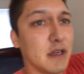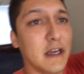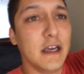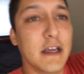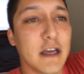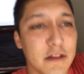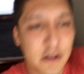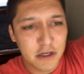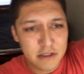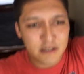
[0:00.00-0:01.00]
And got the
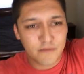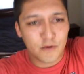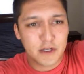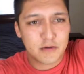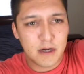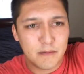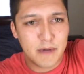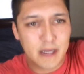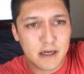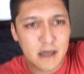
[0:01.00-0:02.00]
goods here for you, trying to
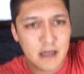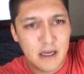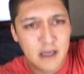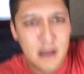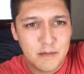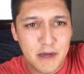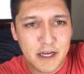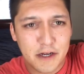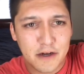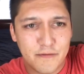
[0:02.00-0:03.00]
make
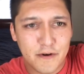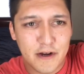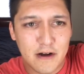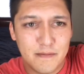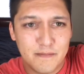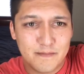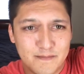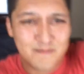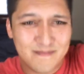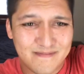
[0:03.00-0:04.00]
it good for y'all.
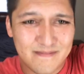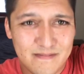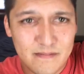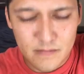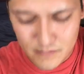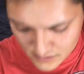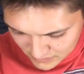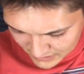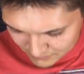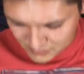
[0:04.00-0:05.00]
All
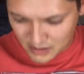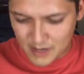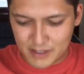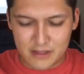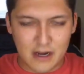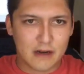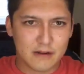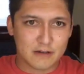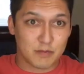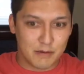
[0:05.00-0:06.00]
right, sorry about the audio,
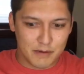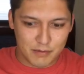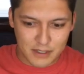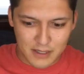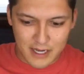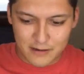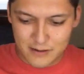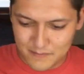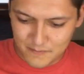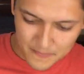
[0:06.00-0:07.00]
that was probably pretty loud.
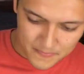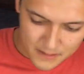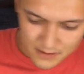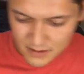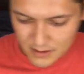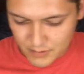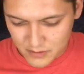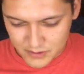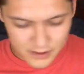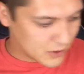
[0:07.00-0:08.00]
Are we
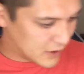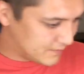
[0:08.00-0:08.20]
looking good?